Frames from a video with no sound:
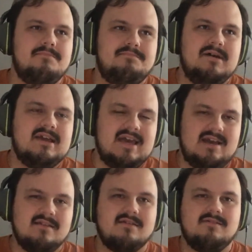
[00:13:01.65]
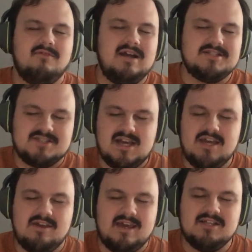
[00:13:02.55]
But again, when I say
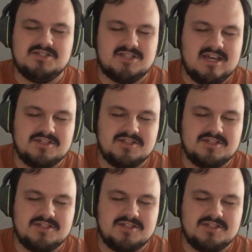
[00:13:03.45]
you can't take